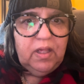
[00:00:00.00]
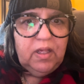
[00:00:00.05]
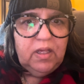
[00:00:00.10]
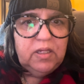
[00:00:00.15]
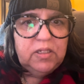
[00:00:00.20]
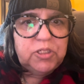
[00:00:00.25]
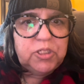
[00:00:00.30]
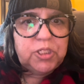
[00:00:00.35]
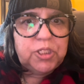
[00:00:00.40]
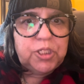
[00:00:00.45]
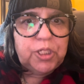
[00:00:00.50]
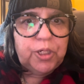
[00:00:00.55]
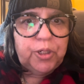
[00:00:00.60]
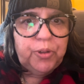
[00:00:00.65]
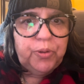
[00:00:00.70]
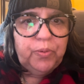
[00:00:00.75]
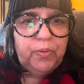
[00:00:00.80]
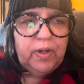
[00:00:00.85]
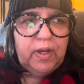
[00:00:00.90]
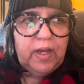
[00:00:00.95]

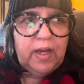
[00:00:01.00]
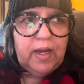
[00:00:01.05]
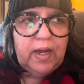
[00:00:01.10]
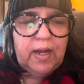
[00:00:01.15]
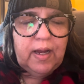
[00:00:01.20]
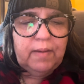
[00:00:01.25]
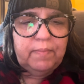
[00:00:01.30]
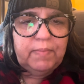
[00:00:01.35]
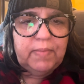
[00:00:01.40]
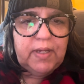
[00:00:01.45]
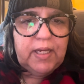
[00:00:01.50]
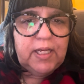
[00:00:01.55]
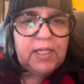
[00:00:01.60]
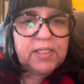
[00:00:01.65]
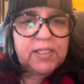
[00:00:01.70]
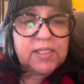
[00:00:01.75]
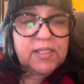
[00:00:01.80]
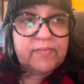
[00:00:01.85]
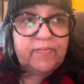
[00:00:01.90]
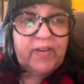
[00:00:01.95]
So
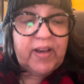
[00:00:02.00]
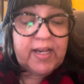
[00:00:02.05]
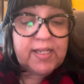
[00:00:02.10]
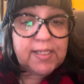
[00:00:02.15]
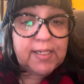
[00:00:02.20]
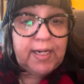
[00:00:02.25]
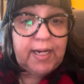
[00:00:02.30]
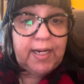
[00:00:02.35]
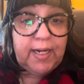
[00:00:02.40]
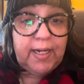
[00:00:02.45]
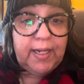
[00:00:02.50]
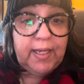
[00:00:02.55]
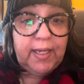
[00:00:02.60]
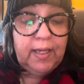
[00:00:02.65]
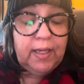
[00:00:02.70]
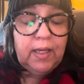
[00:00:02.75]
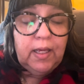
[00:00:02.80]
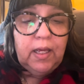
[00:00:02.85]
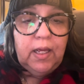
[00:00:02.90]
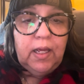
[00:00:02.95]
it's
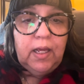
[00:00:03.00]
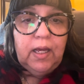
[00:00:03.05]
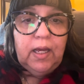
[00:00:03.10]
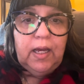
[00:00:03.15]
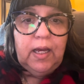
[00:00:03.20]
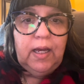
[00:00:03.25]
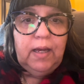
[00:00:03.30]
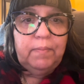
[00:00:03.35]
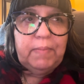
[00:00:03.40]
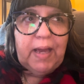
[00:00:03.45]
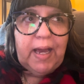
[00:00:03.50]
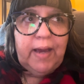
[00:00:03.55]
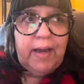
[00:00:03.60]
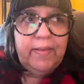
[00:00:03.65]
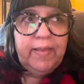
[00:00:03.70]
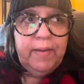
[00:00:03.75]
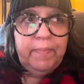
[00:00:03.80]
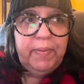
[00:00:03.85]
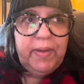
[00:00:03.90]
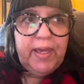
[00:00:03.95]
fascinating. How
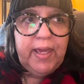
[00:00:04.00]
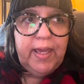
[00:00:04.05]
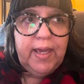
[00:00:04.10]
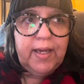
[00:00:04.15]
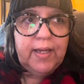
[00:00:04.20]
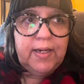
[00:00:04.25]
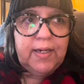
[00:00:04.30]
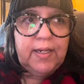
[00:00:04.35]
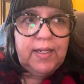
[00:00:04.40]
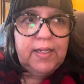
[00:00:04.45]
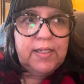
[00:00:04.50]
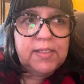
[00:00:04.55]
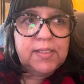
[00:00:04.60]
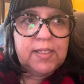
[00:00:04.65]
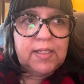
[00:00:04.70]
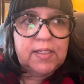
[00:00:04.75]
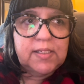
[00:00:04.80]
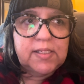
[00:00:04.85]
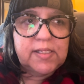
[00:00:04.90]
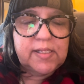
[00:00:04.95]
that began is
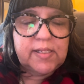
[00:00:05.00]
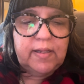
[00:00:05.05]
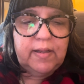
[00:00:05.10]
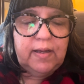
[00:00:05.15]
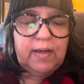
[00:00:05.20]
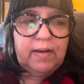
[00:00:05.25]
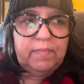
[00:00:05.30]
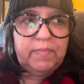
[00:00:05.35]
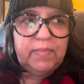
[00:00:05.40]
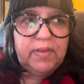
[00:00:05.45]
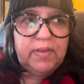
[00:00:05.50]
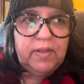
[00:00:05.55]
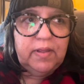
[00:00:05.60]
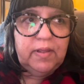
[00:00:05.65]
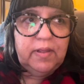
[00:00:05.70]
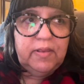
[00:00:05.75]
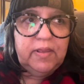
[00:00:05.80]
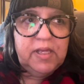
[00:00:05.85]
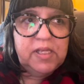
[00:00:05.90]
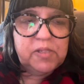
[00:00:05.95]

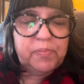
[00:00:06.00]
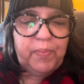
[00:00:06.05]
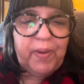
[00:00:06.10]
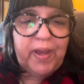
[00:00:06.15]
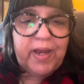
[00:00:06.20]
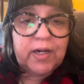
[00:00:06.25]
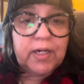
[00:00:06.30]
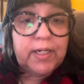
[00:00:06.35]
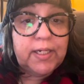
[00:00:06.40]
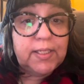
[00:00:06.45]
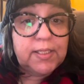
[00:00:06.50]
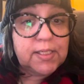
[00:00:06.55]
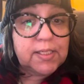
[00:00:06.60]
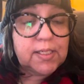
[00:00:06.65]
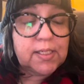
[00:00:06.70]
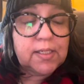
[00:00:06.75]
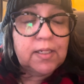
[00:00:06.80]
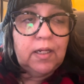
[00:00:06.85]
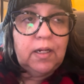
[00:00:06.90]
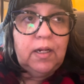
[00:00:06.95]
these
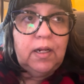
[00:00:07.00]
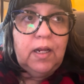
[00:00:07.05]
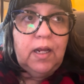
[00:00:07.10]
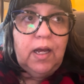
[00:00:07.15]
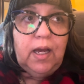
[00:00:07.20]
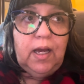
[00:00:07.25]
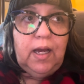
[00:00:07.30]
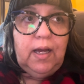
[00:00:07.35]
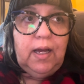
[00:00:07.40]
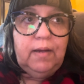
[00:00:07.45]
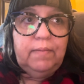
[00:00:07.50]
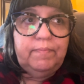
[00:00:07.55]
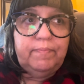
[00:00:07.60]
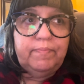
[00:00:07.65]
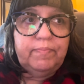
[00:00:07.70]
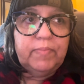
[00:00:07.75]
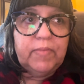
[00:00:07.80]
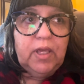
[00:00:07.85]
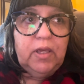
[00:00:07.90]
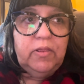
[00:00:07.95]
parents,
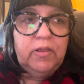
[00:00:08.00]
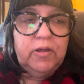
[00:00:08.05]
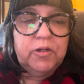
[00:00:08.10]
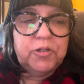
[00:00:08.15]
their